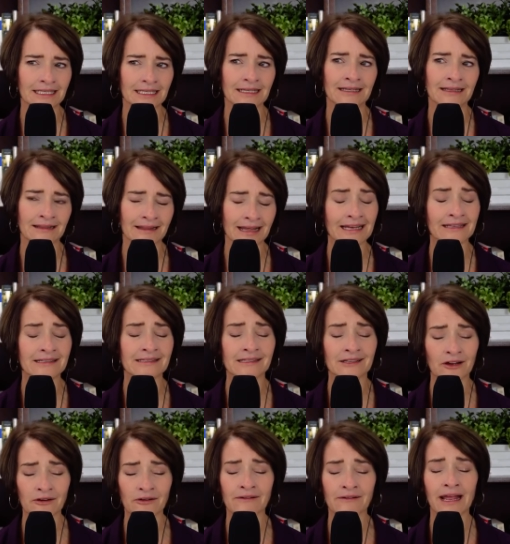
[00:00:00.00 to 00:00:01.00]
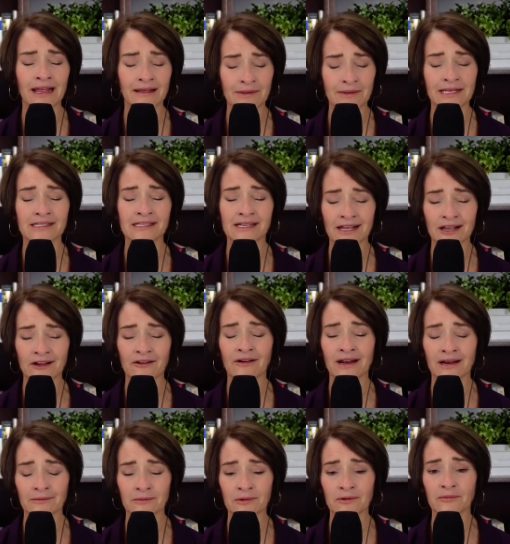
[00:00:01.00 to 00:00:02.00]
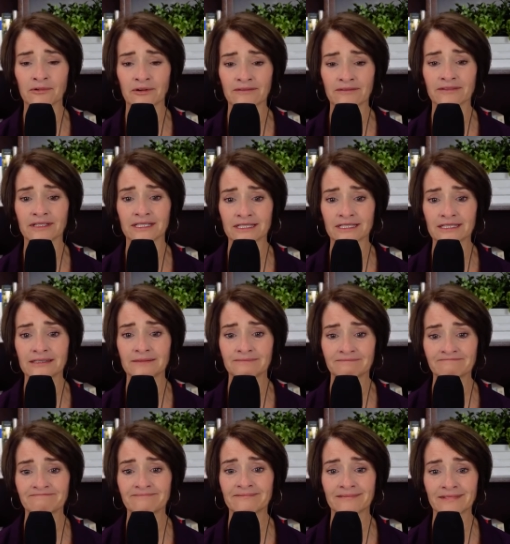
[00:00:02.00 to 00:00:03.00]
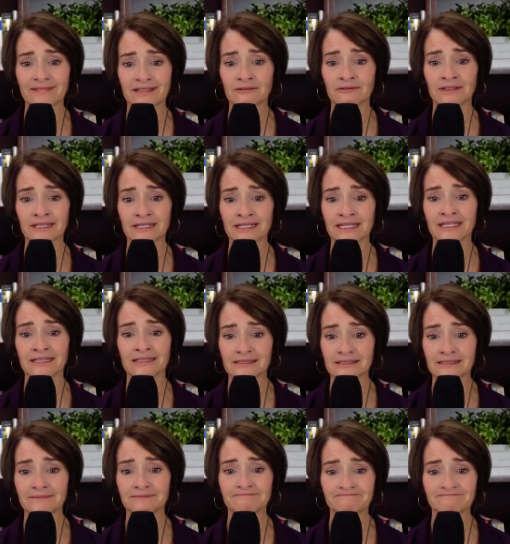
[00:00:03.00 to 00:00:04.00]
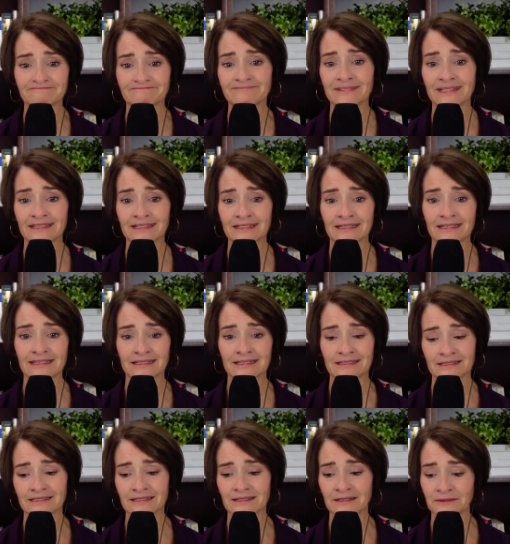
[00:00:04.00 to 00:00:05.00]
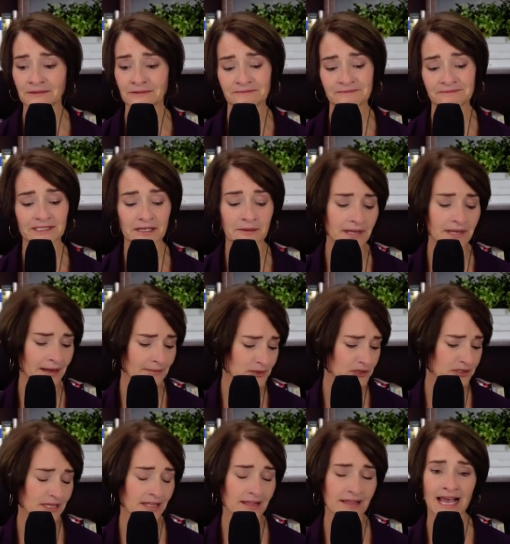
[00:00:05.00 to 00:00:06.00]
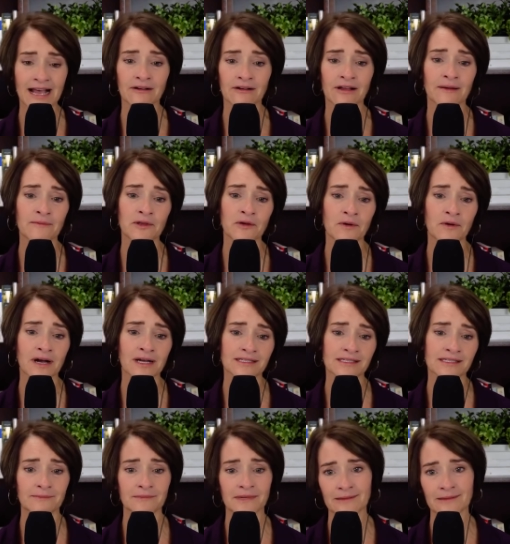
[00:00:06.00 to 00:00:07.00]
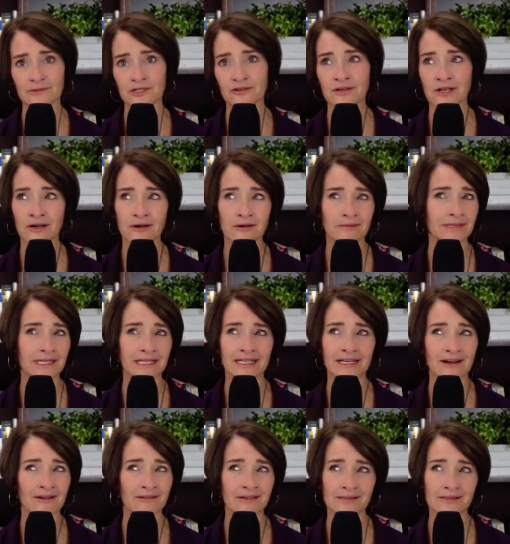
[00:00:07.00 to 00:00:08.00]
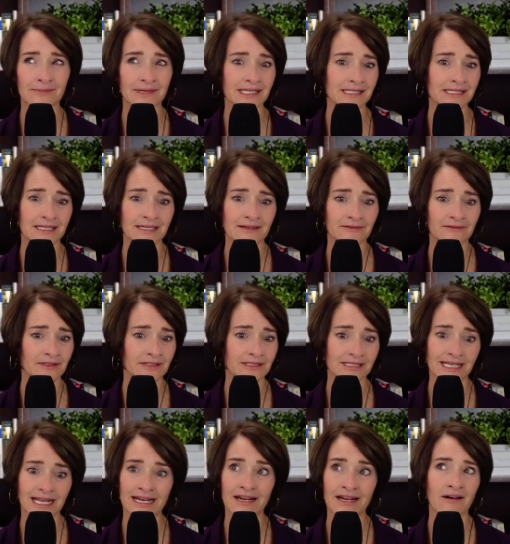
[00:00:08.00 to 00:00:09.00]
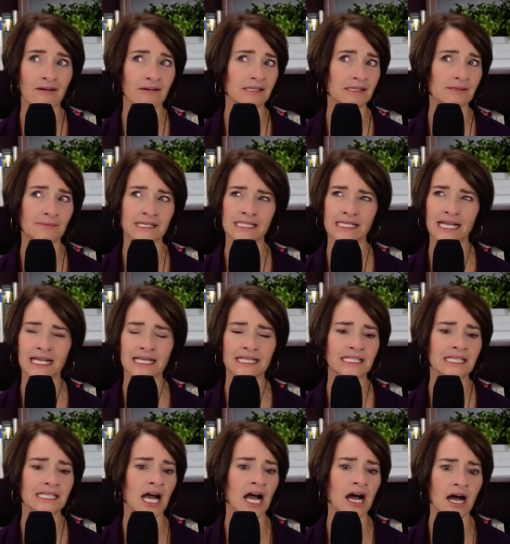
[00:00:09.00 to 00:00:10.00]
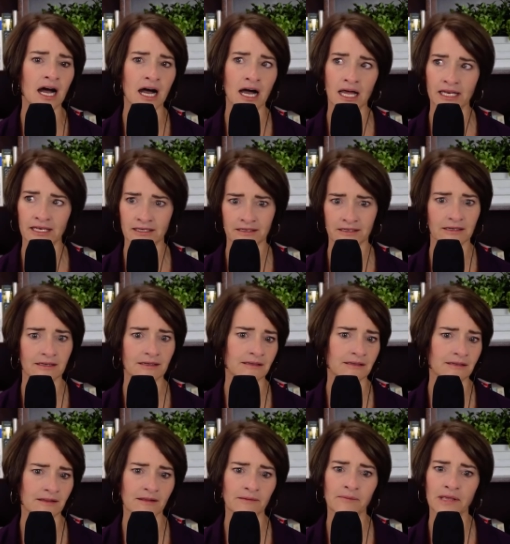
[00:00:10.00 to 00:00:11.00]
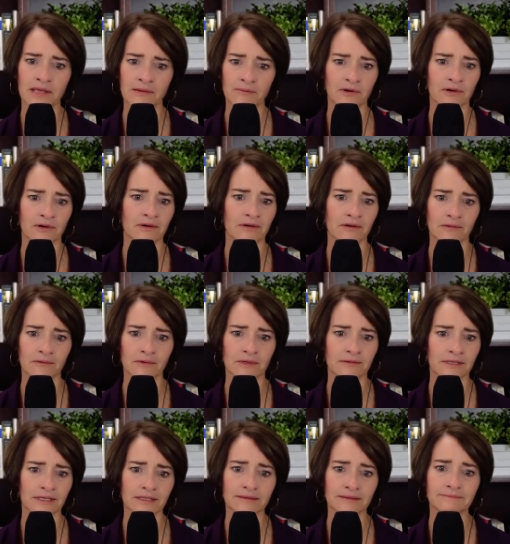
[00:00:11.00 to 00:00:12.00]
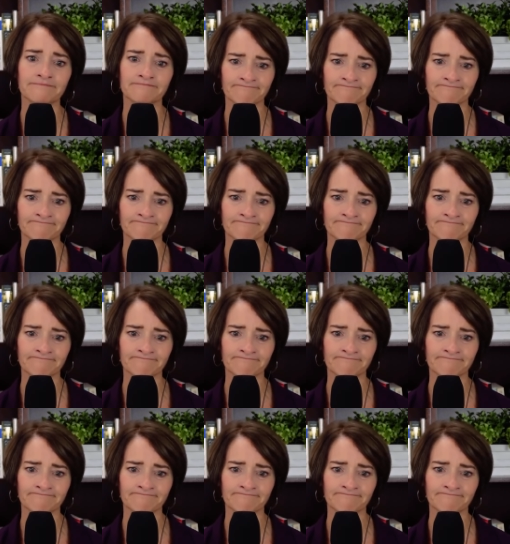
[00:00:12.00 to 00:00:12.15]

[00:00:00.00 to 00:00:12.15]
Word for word: That that's a great I mean, it's an incredible privilege. It yeah. really is. Yeah. So sometimes you see the outcome you want, sometimes you don't, but it always makes a difference. And it always yeah. means a ton to the people who are wounded.